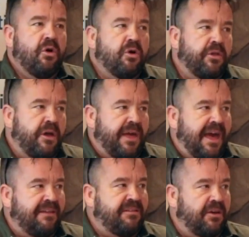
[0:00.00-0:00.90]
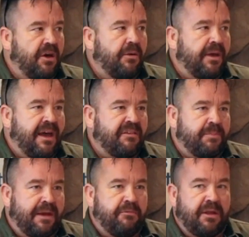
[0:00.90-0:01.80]
Although the ATO has
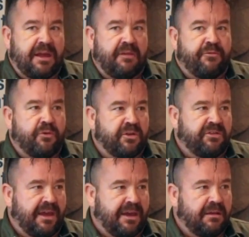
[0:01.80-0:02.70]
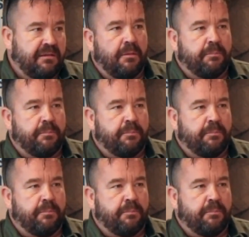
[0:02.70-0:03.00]
been really enforcing